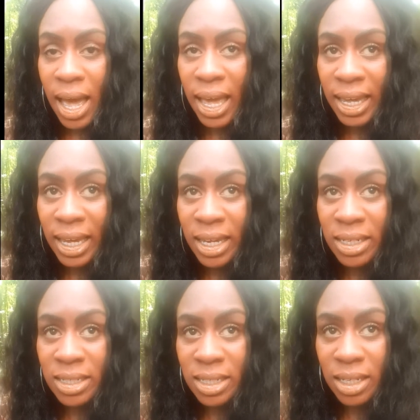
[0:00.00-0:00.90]

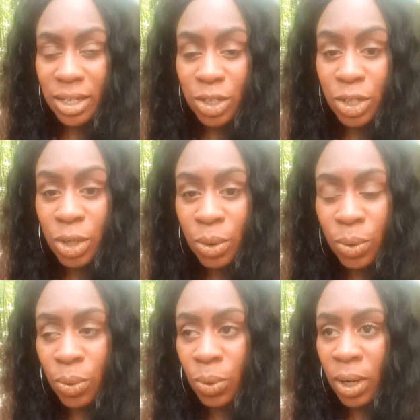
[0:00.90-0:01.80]
And
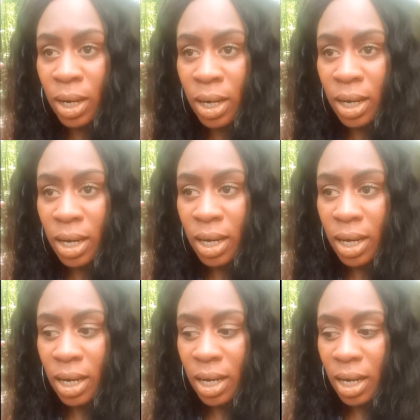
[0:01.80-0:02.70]
you
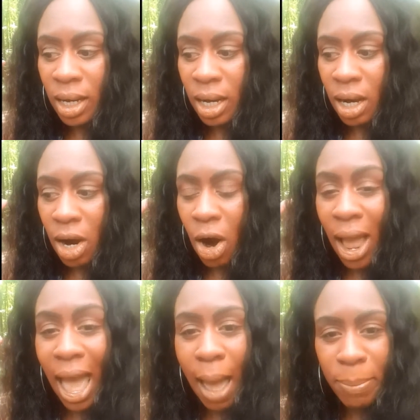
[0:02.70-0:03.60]
are
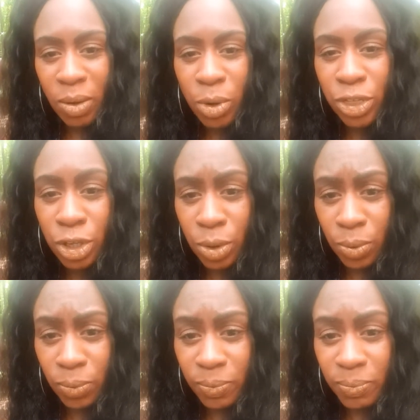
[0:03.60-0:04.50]
happy with
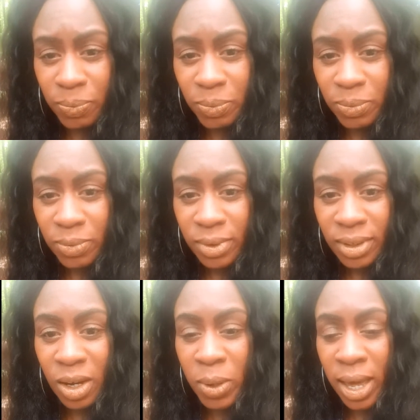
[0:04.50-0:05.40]
you.
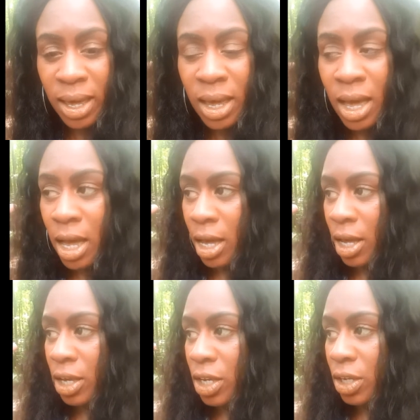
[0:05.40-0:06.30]
Okay?
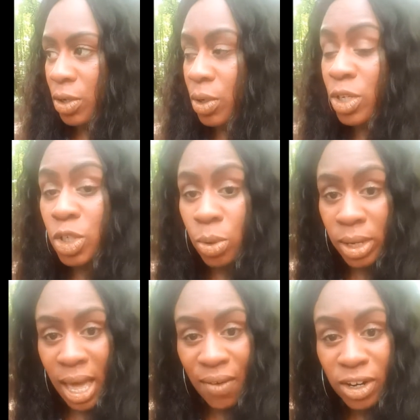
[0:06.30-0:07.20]
You enjoy
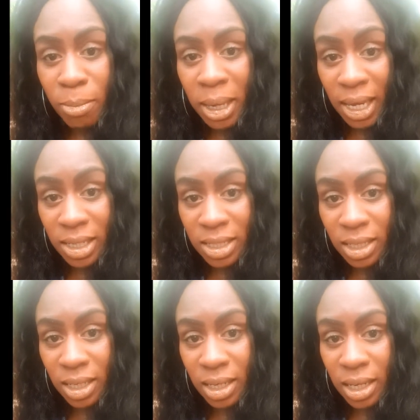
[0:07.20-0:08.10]
having a mate.
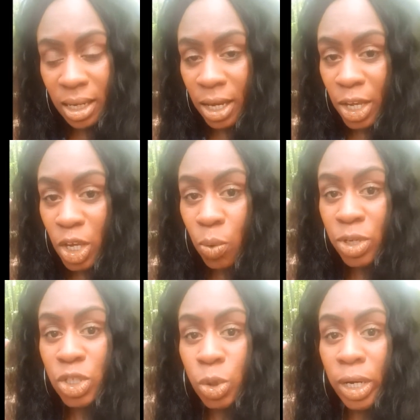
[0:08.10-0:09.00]
You
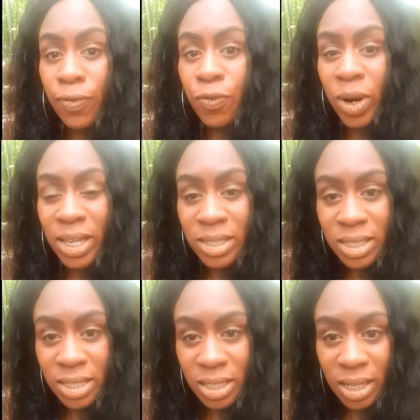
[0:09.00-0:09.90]
enjoy friends.
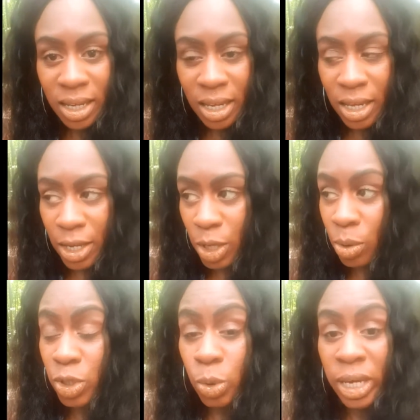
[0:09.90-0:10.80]
You
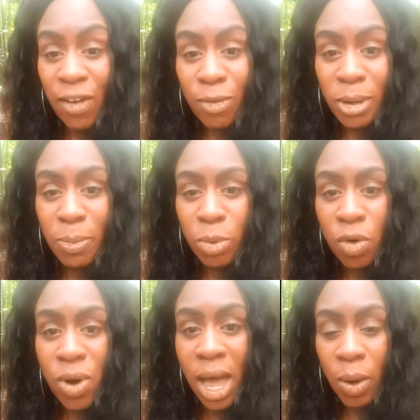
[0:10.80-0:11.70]
enjoy having people
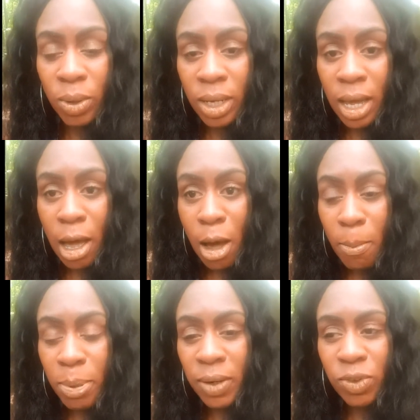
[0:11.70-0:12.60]
around.
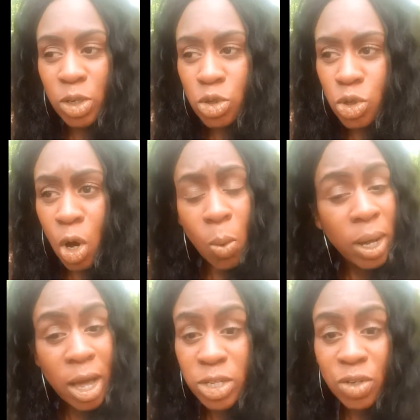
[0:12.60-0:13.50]
But if there's no
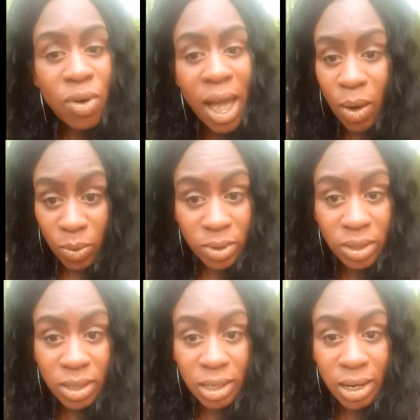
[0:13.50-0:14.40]
one else around,
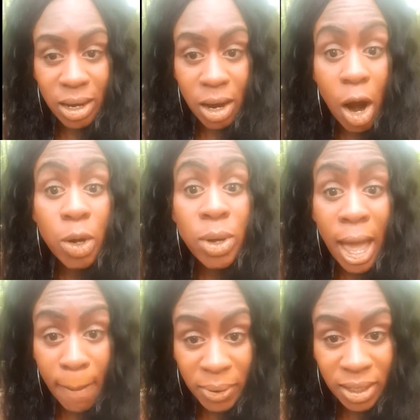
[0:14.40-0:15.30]
are you
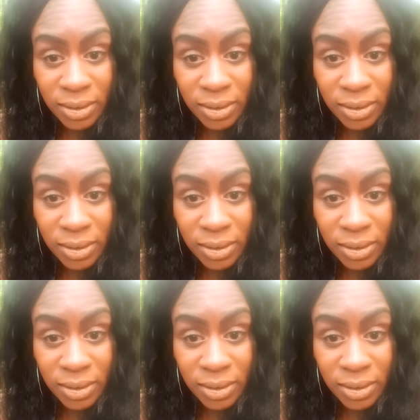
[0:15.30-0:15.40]
happy?